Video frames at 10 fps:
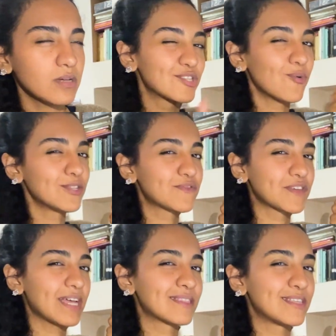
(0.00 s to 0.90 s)
You don't want to
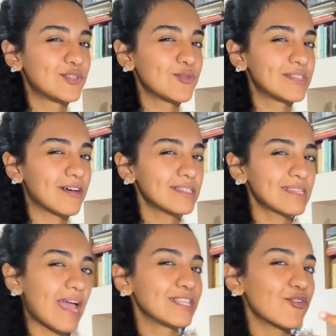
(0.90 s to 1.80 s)
forget the do and does,
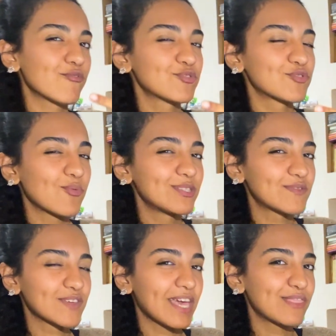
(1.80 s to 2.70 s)
and you also don't want to
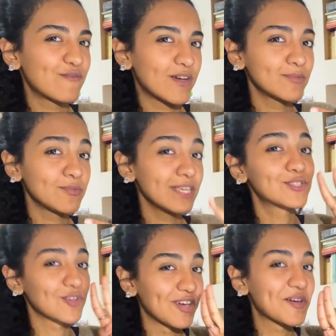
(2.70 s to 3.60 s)
forget the verb to be,
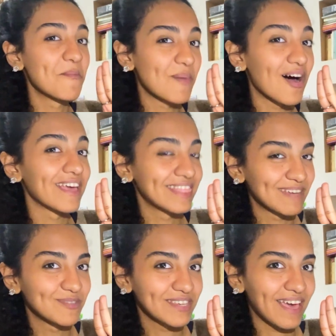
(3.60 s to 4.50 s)
so you combine
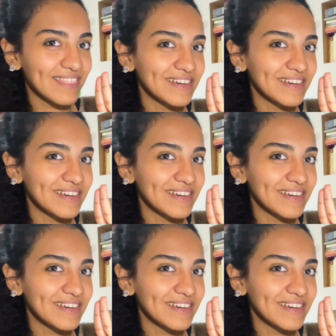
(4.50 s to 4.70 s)
them together.